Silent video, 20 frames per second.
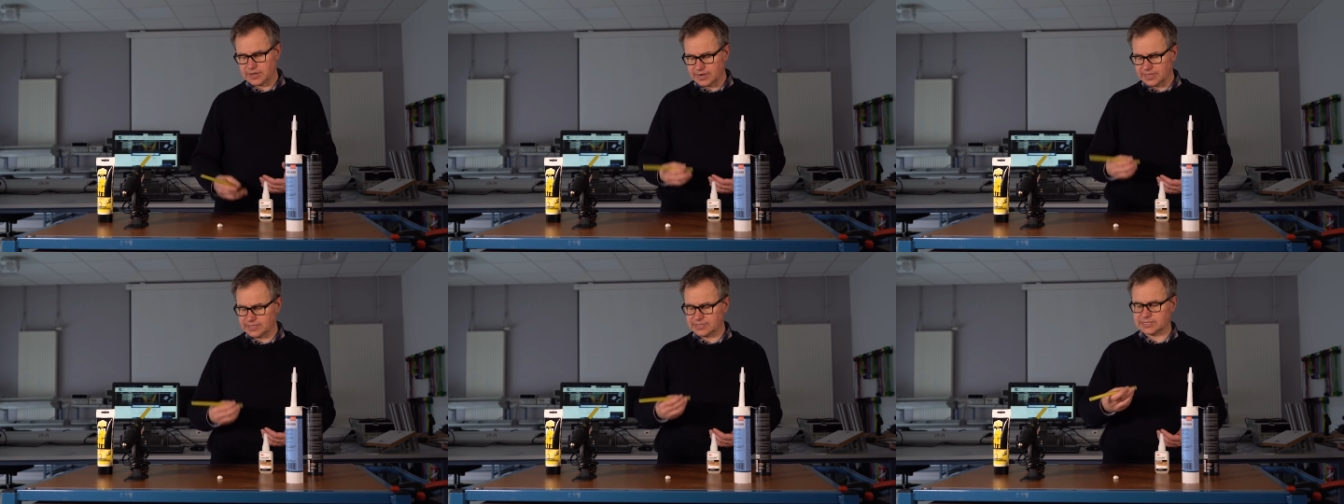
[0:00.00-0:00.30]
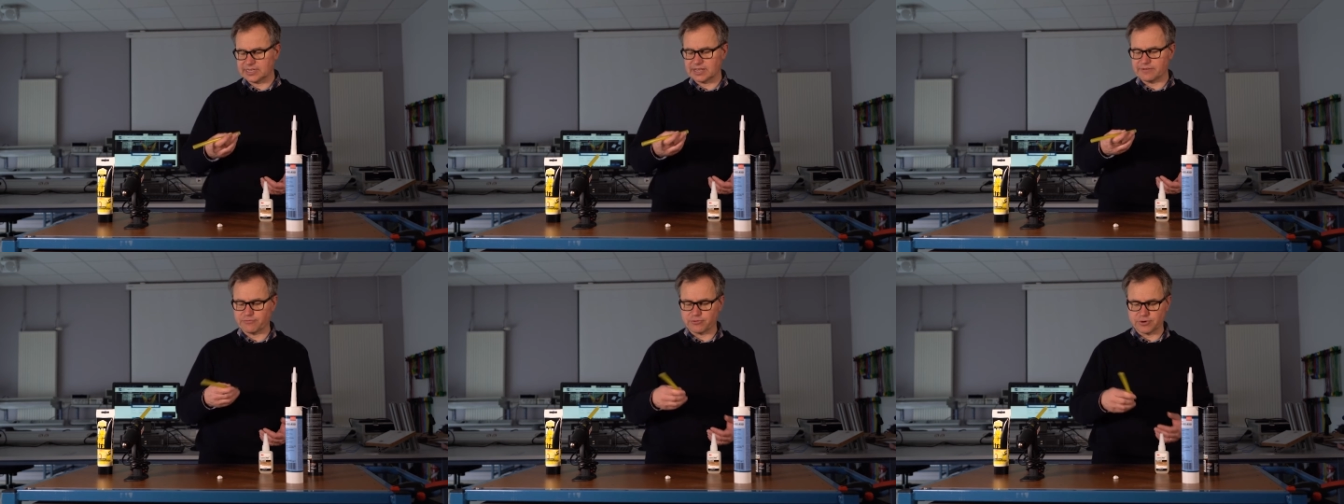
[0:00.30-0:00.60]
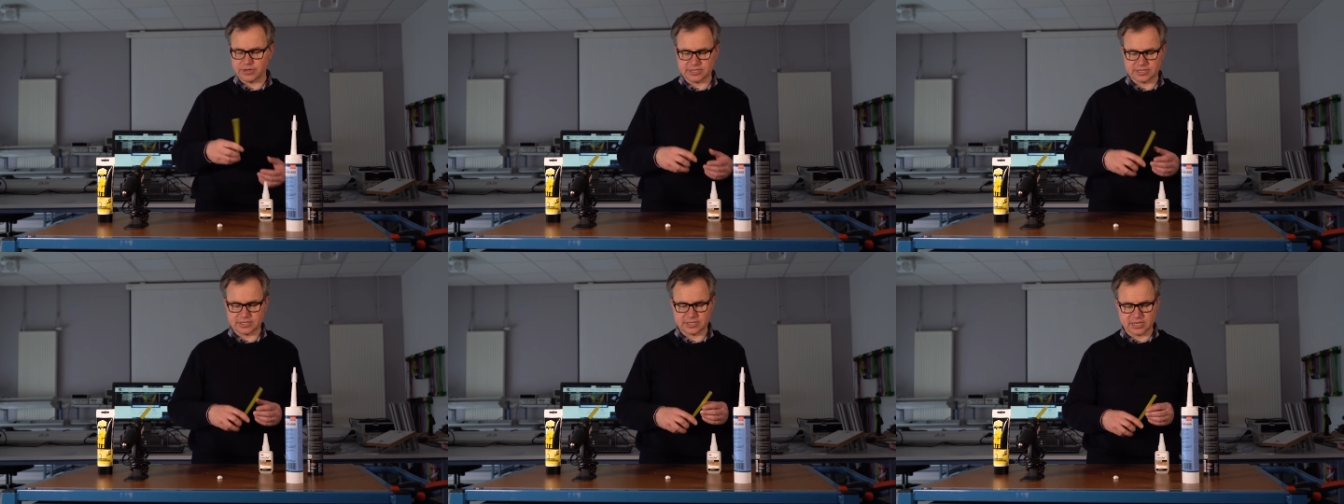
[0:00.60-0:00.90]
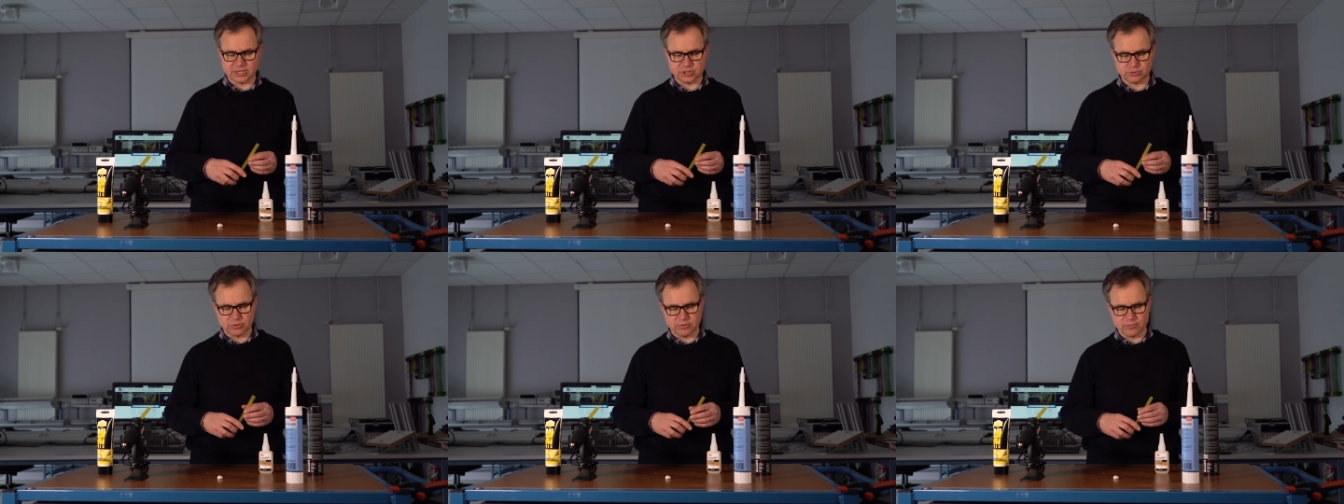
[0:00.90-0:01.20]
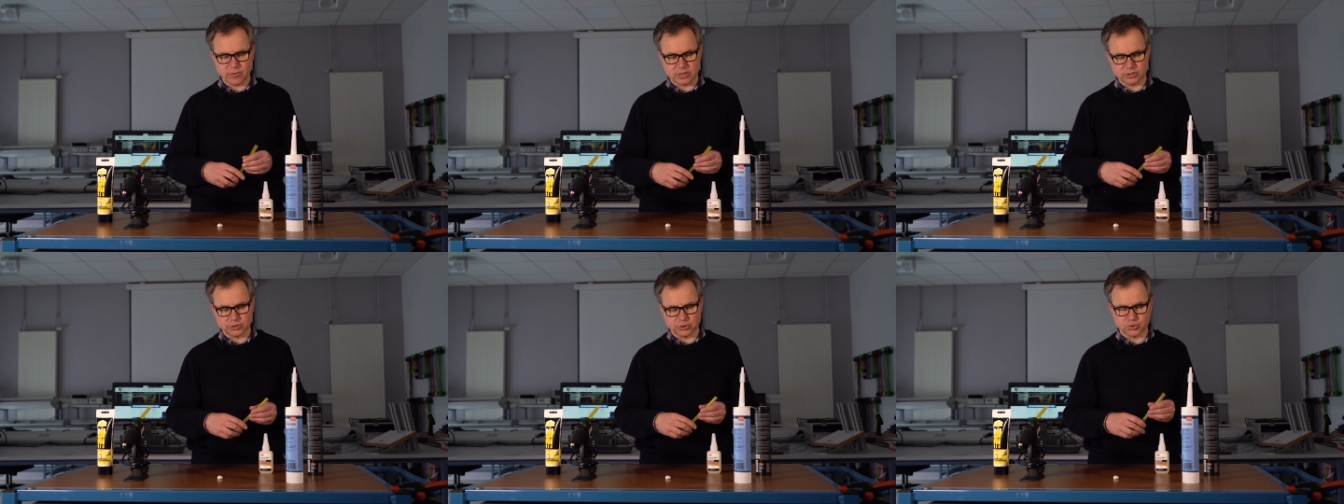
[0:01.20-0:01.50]
Let's say, for instance, we
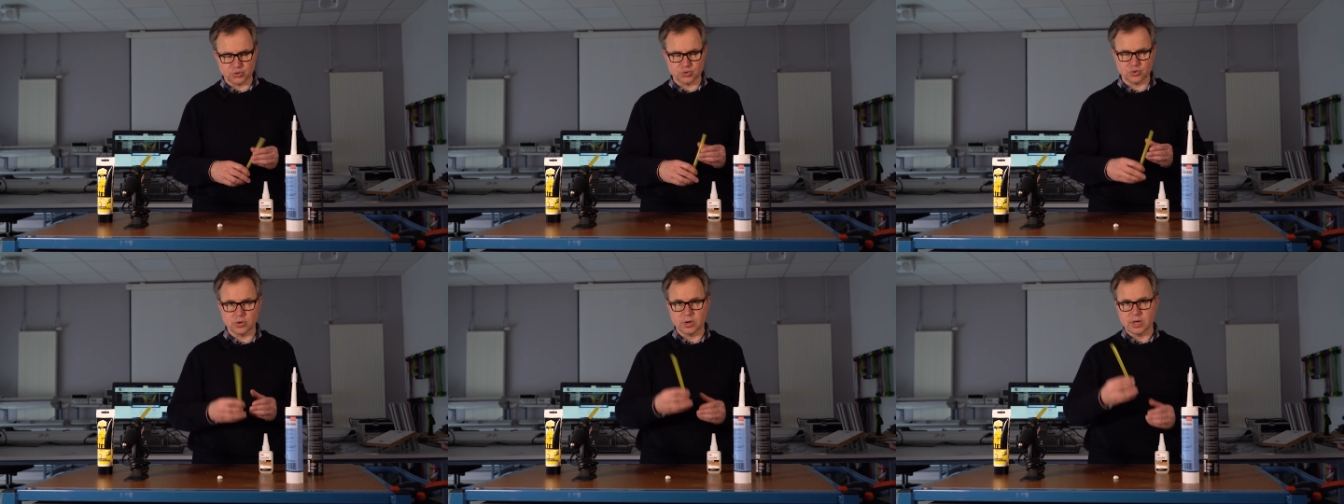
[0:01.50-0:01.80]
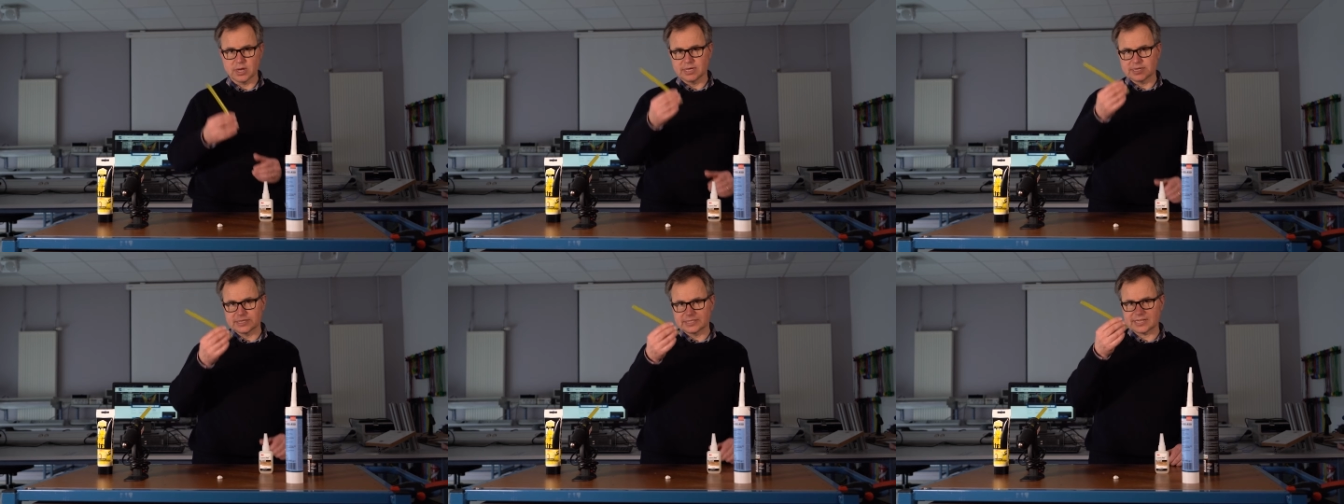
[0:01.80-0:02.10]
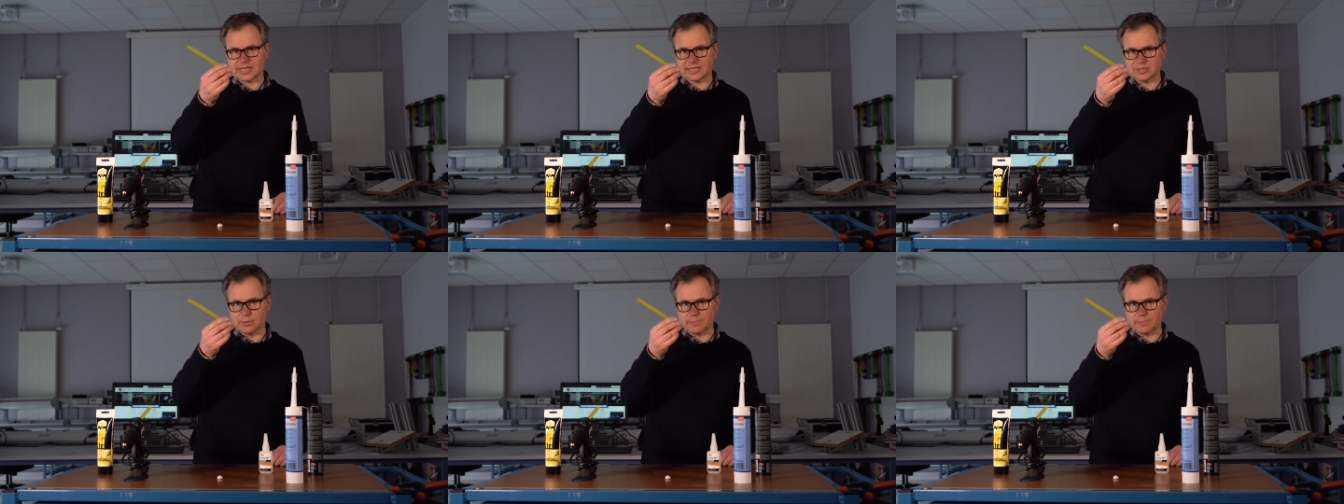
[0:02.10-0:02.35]
want to set